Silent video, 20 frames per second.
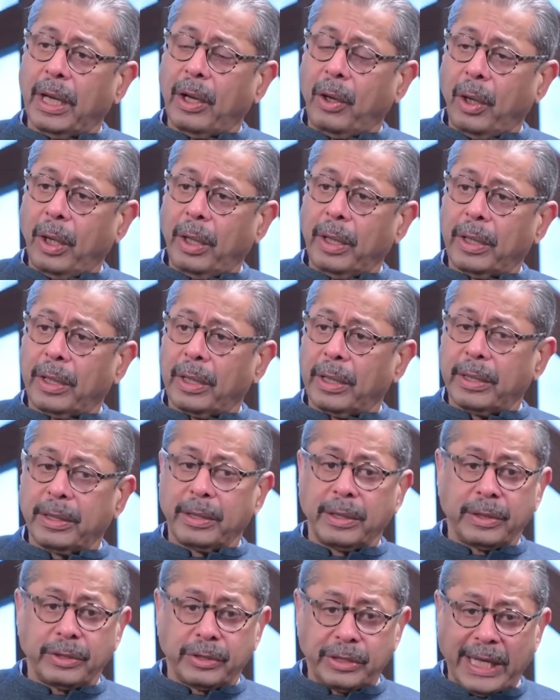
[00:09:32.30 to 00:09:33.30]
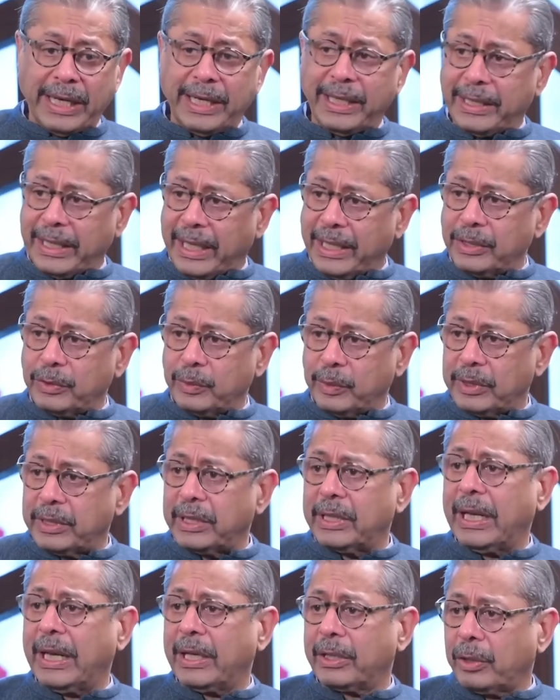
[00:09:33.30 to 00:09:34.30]
or sanitize with
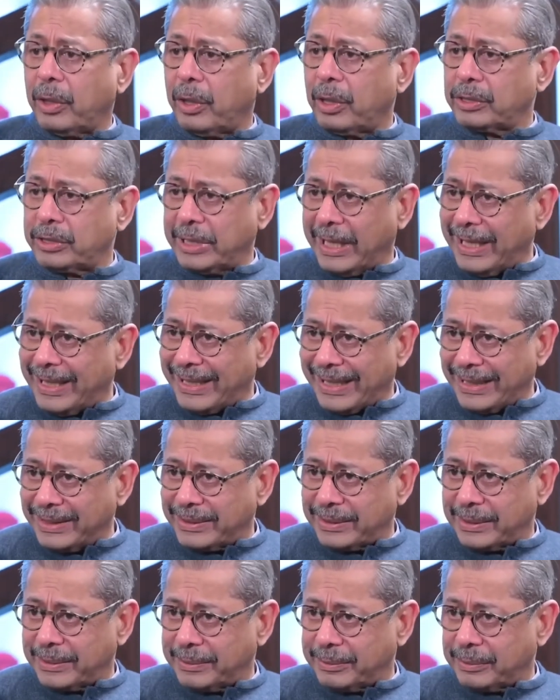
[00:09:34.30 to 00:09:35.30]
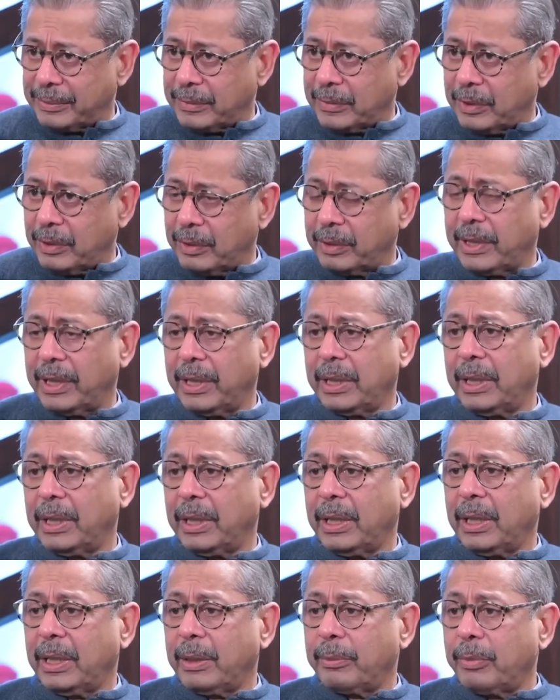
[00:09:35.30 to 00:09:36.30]
an alcohol sanitizer right okay
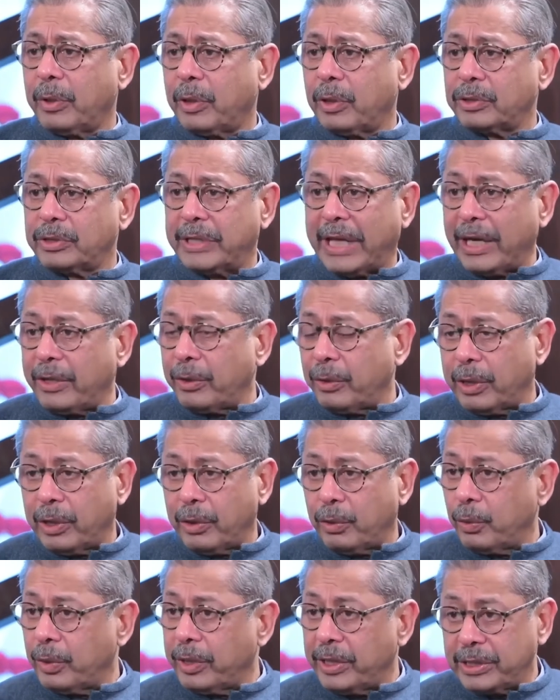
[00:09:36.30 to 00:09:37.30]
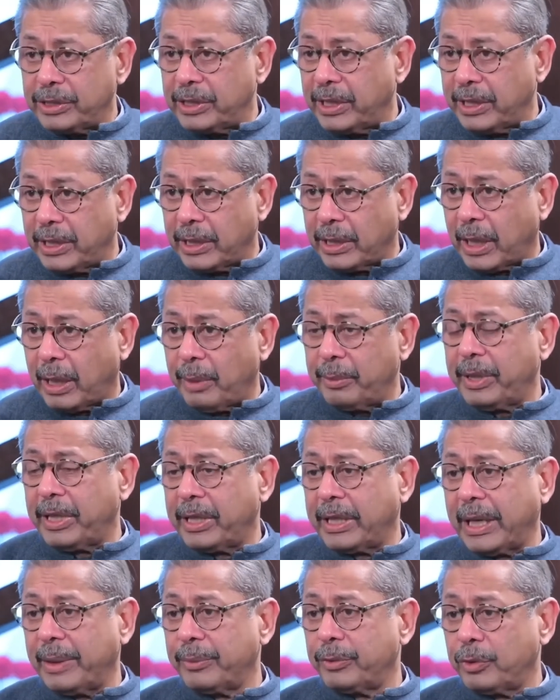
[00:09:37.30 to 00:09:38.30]
because that you can do easily. How
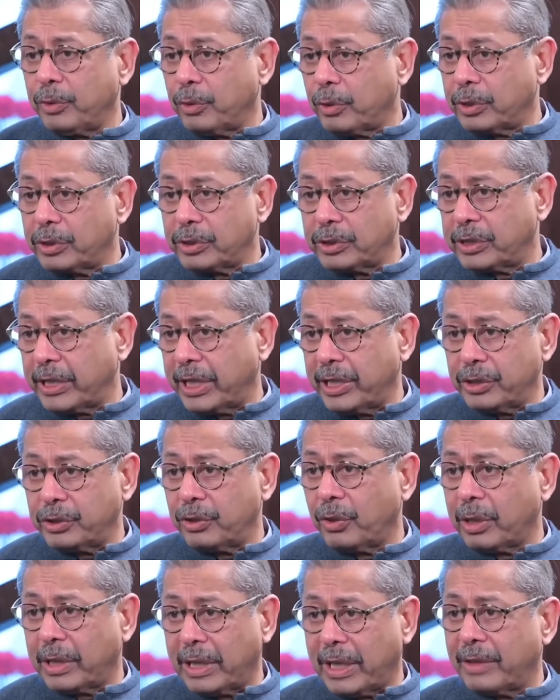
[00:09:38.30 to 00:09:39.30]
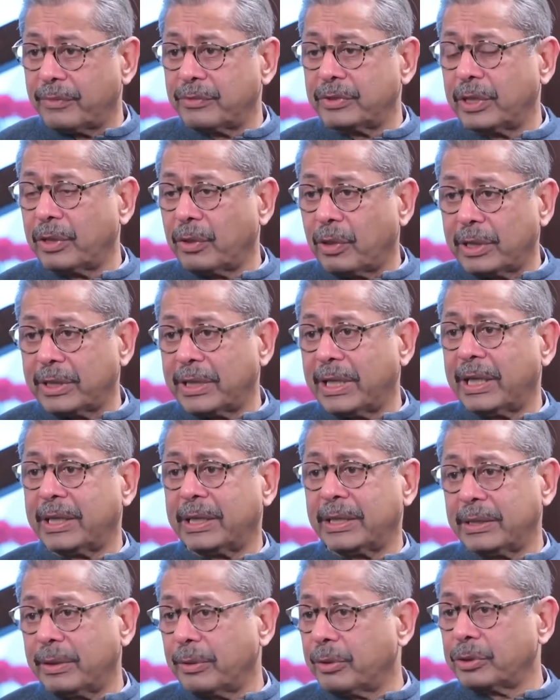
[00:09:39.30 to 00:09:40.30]
many times you change your gloves and all
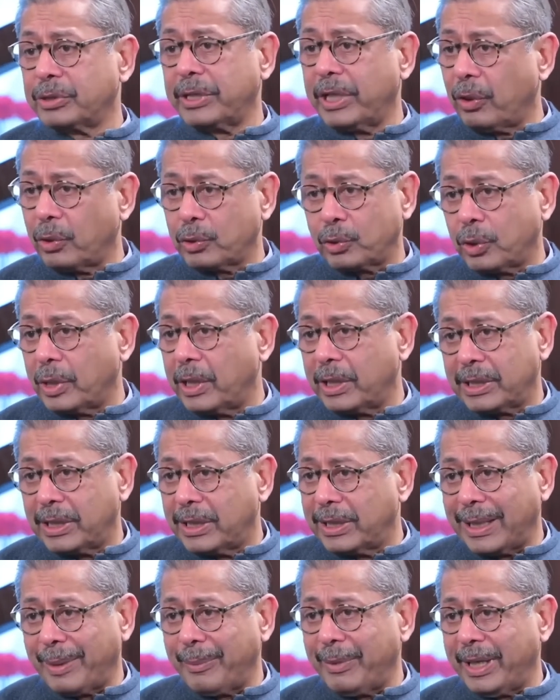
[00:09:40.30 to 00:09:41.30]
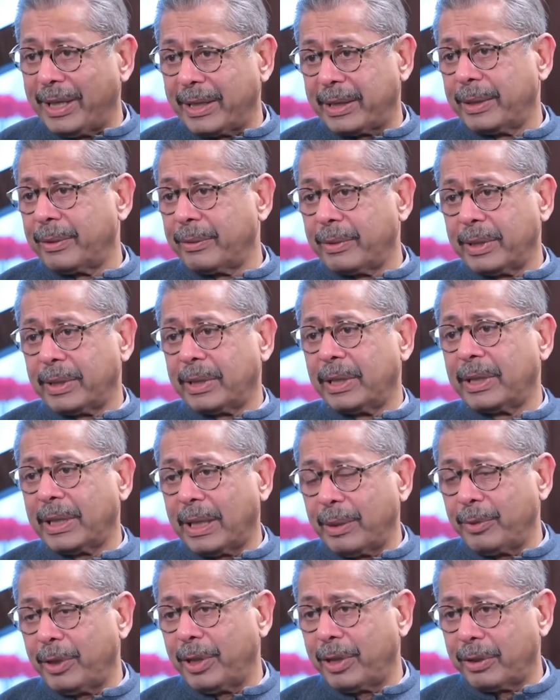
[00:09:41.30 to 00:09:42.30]
that, and because they also get contaminated. You can
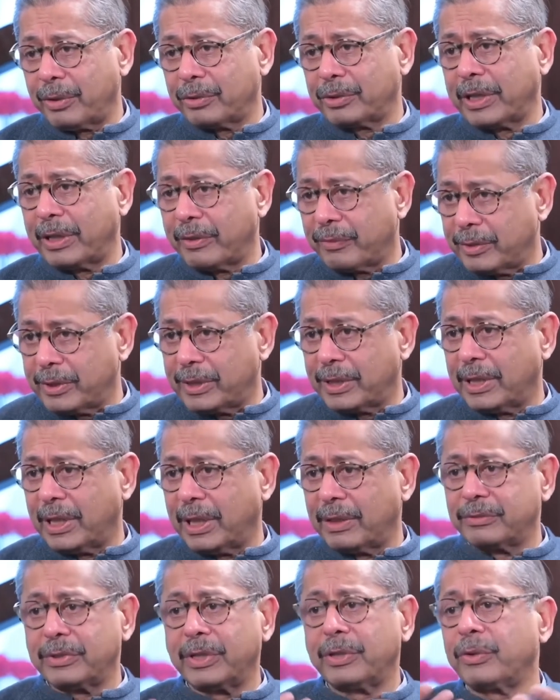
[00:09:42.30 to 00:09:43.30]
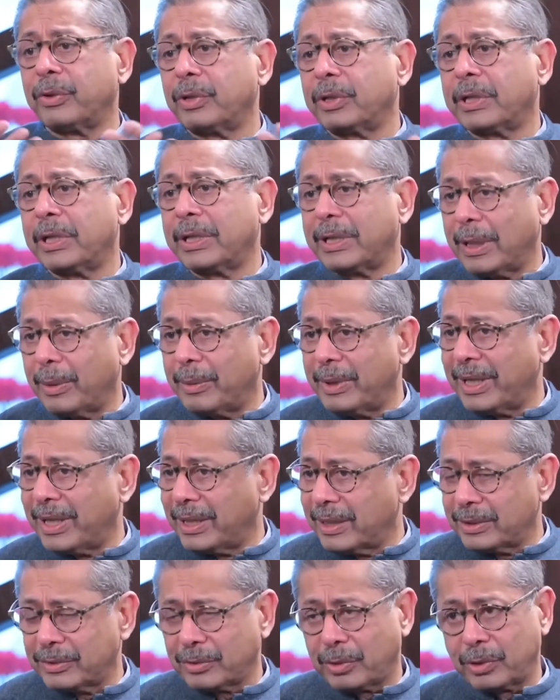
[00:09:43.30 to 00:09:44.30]
contaminate yourself with the gloves, and you can contaminate
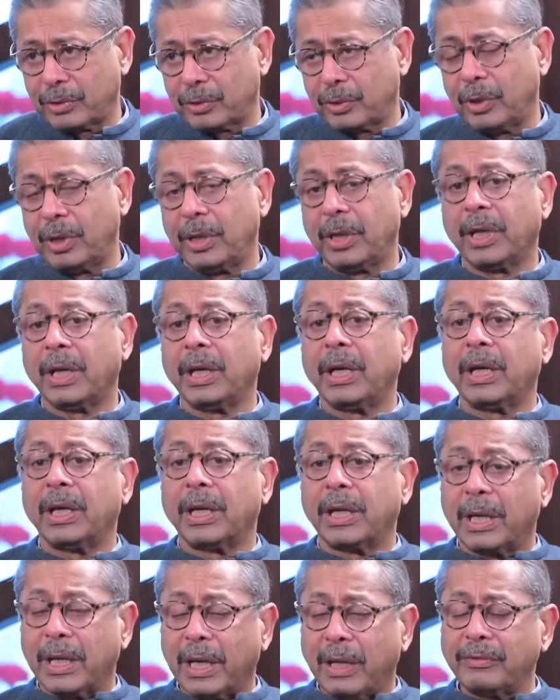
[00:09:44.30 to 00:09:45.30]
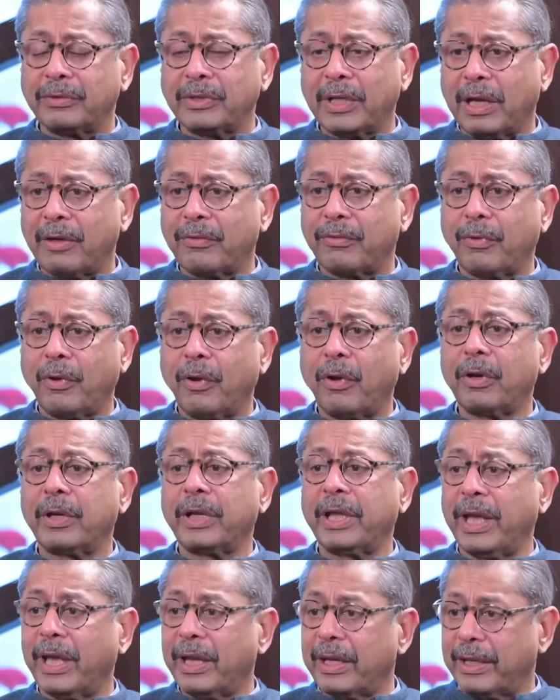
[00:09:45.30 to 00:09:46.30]
others also. Others, yeah. Gloves are for
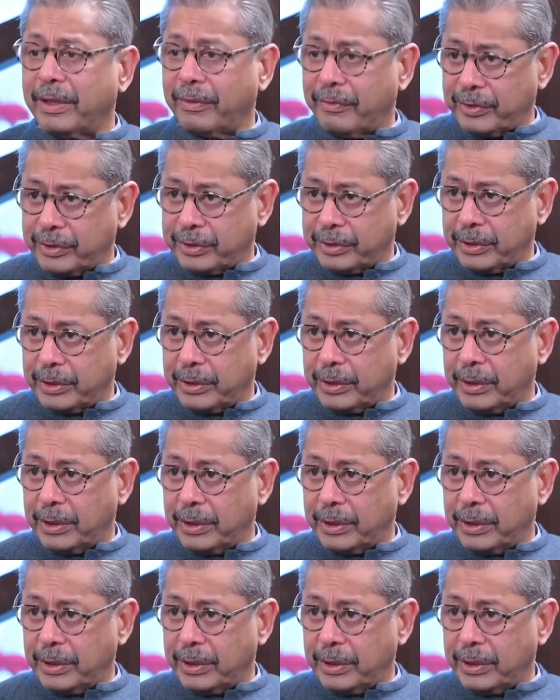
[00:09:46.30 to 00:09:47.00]
caregivers.